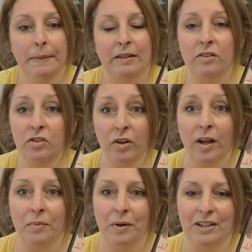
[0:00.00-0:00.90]
So stock
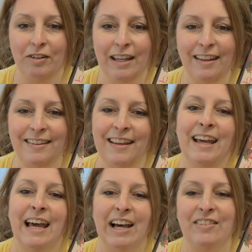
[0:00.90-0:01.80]
up wine drinkers,
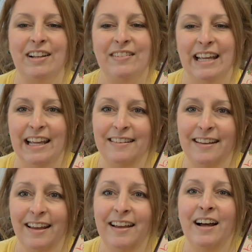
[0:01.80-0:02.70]
have a lovely
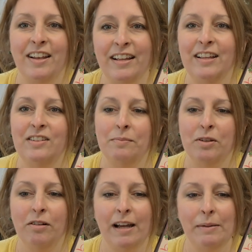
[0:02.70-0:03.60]
Easter, like and
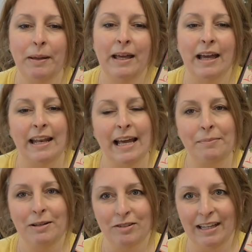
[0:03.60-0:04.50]
subscribe and
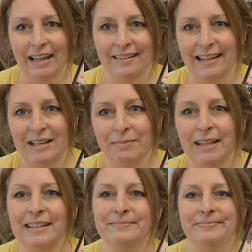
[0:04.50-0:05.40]
happy drinking team.